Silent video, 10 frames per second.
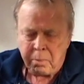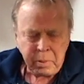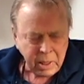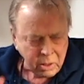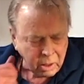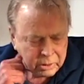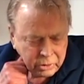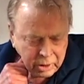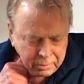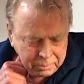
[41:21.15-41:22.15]

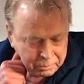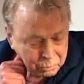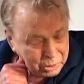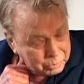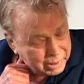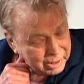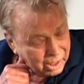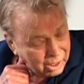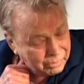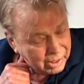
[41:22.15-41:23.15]
Because uh, we spend a
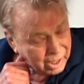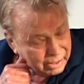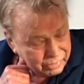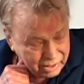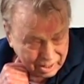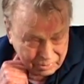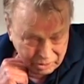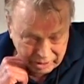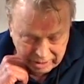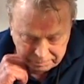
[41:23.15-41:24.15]
lot of our lifetime
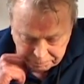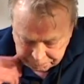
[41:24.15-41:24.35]
doing that.